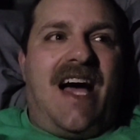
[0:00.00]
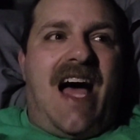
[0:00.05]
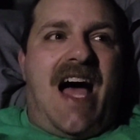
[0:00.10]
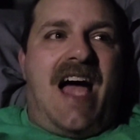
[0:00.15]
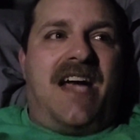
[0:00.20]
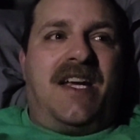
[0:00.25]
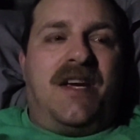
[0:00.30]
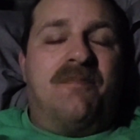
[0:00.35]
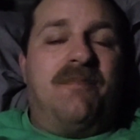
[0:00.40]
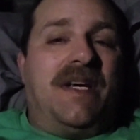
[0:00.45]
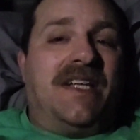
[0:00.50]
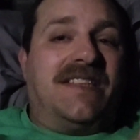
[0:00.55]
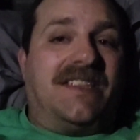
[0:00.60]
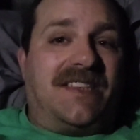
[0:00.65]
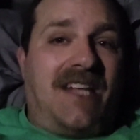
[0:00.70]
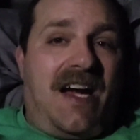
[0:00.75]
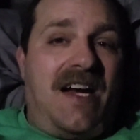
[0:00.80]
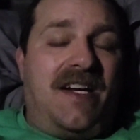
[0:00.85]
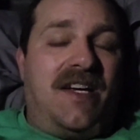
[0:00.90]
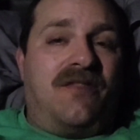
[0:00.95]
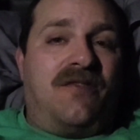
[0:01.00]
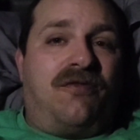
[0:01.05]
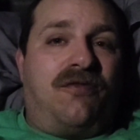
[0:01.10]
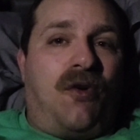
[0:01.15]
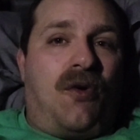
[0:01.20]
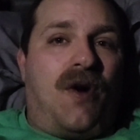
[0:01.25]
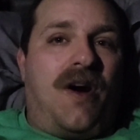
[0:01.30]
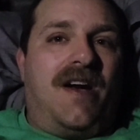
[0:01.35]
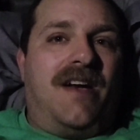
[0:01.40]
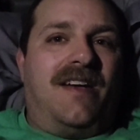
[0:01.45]
I can be cited
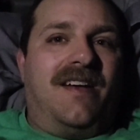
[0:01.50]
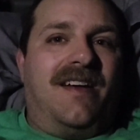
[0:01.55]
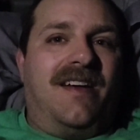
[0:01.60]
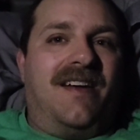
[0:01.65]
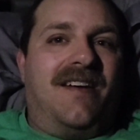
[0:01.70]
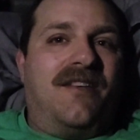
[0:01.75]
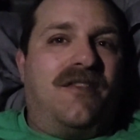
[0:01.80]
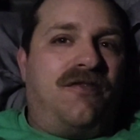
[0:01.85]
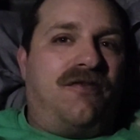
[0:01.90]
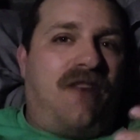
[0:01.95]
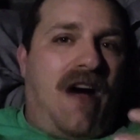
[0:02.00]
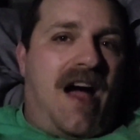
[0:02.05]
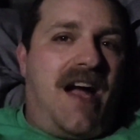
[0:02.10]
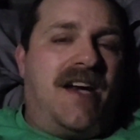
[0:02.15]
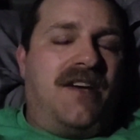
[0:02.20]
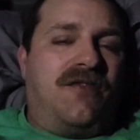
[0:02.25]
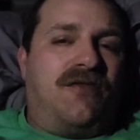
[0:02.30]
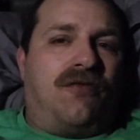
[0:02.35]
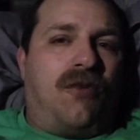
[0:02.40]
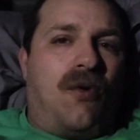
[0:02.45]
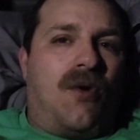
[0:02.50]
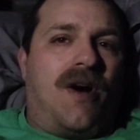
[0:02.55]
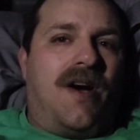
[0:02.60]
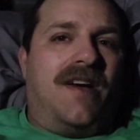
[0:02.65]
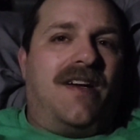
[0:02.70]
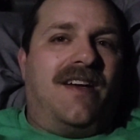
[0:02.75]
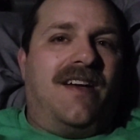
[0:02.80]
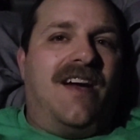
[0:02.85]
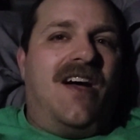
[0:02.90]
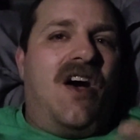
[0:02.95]
for it, fined for
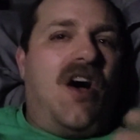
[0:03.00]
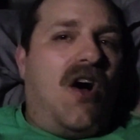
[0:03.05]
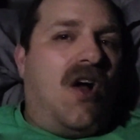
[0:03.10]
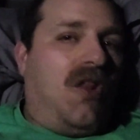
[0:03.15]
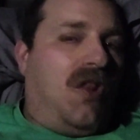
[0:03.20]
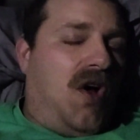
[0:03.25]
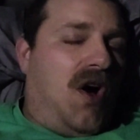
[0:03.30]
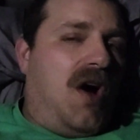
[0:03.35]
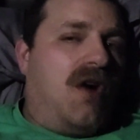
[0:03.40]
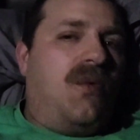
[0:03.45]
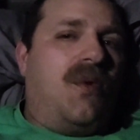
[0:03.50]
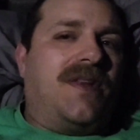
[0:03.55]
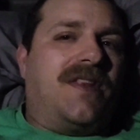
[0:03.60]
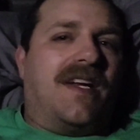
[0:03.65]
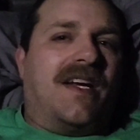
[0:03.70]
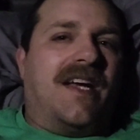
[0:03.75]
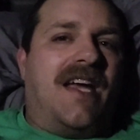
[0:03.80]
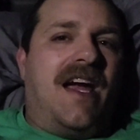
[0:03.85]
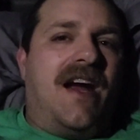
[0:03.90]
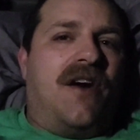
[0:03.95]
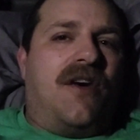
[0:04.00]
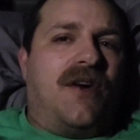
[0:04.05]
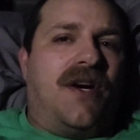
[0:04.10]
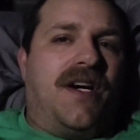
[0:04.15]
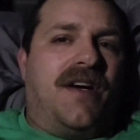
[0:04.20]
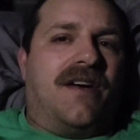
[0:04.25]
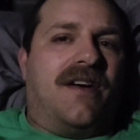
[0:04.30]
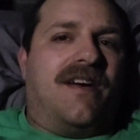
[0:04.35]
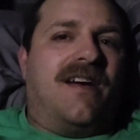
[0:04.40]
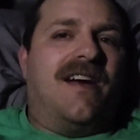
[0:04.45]
it, along with the
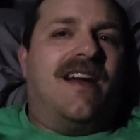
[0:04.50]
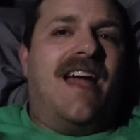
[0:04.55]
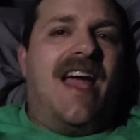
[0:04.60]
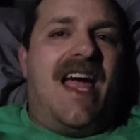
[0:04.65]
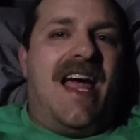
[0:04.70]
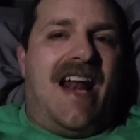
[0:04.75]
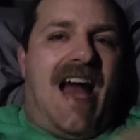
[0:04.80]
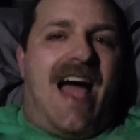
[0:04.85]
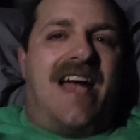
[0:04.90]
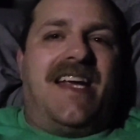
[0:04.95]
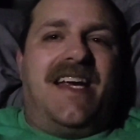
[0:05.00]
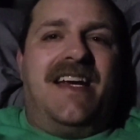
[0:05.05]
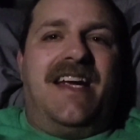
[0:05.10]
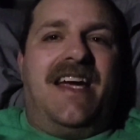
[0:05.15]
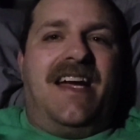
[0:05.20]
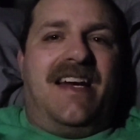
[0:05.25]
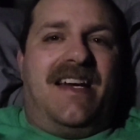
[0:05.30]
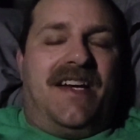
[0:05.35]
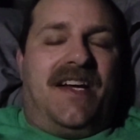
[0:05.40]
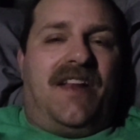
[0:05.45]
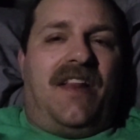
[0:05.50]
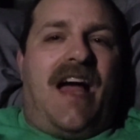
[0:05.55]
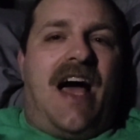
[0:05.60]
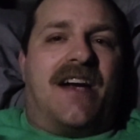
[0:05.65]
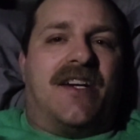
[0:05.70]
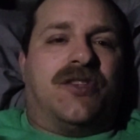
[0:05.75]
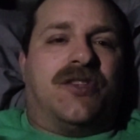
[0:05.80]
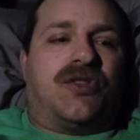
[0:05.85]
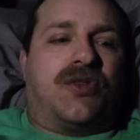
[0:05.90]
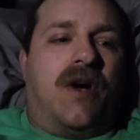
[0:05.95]
carrier, and I can get in a
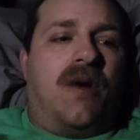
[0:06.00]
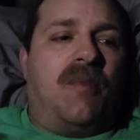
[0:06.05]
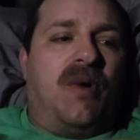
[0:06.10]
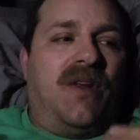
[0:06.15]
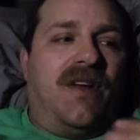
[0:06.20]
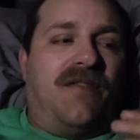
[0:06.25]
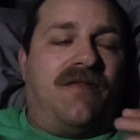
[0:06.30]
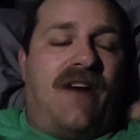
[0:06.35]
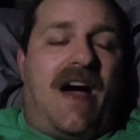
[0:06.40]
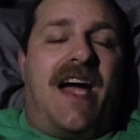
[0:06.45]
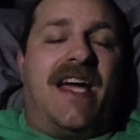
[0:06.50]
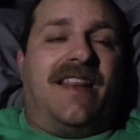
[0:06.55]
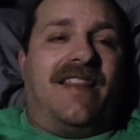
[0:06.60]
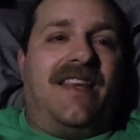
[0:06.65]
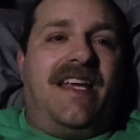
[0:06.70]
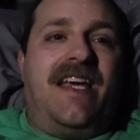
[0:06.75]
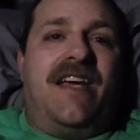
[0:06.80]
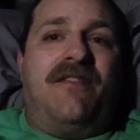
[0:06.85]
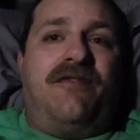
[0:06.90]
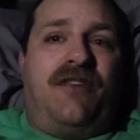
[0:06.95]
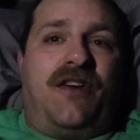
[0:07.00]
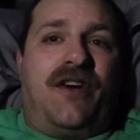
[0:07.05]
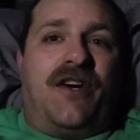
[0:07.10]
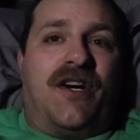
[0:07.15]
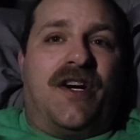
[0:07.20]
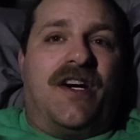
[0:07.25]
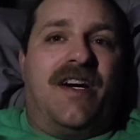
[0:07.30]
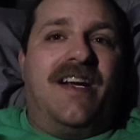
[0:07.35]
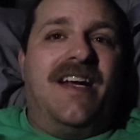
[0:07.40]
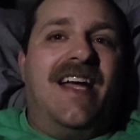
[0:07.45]
lot of trouble if I leave
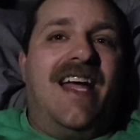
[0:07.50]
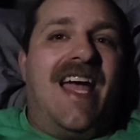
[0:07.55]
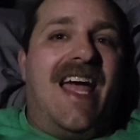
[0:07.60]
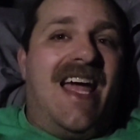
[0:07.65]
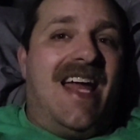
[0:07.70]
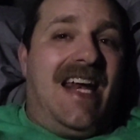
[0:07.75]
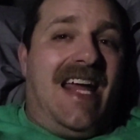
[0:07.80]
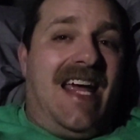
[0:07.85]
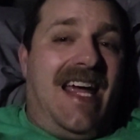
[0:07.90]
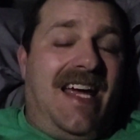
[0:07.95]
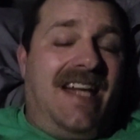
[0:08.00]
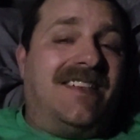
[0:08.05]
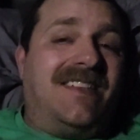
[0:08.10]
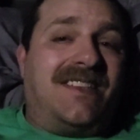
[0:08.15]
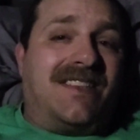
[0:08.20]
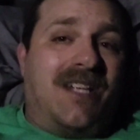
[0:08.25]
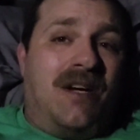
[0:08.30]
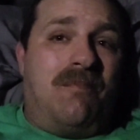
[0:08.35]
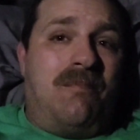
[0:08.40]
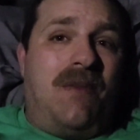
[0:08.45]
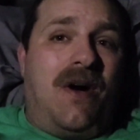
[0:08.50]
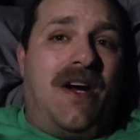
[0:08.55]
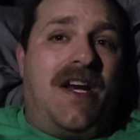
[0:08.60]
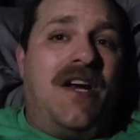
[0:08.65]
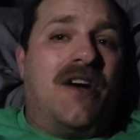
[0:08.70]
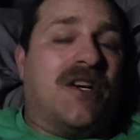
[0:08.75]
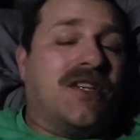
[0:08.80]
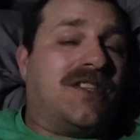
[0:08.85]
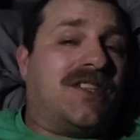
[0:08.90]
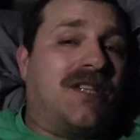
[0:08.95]
here and hit
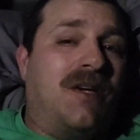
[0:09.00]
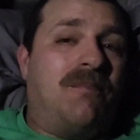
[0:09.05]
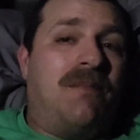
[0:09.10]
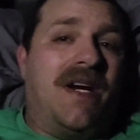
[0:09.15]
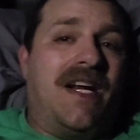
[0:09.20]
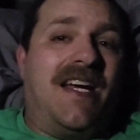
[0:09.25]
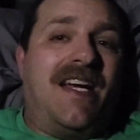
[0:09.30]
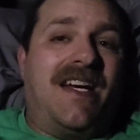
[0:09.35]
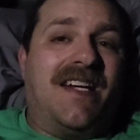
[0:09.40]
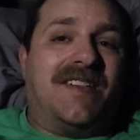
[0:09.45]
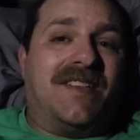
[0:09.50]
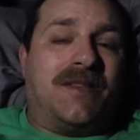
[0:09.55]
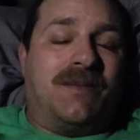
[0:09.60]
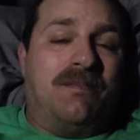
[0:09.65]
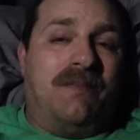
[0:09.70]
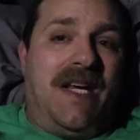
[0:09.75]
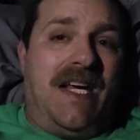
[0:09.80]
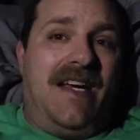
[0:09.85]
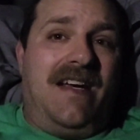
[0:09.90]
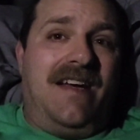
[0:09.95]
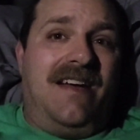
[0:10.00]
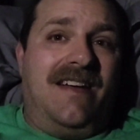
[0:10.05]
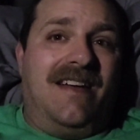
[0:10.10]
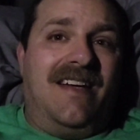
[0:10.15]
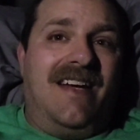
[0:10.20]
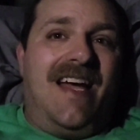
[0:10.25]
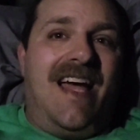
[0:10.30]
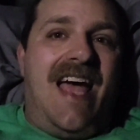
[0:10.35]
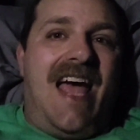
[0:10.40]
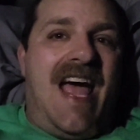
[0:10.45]
somebody or somebody hits me
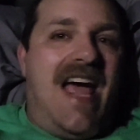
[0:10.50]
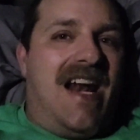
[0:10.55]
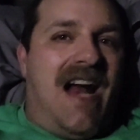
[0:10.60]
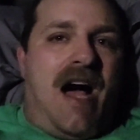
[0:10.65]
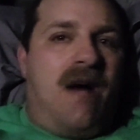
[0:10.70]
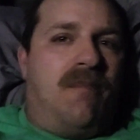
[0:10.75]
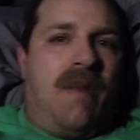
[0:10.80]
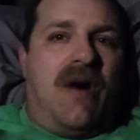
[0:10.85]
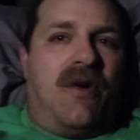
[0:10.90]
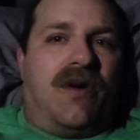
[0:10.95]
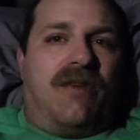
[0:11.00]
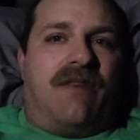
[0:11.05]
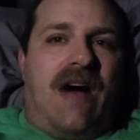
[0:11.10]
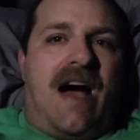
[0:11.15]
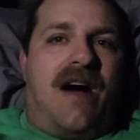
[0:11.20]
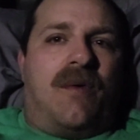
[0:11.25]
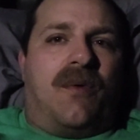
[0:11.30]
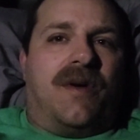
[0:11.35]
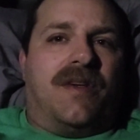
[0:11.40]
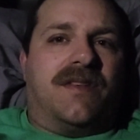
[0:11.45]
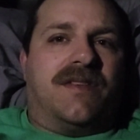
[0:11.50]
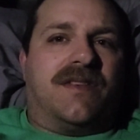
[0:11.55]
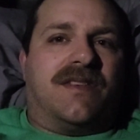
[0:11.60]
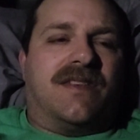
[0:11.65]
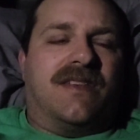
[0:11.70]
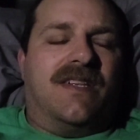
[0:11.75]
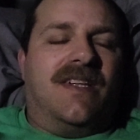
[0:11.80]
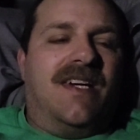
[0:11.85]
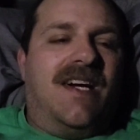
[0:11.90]
and I'm out of hours.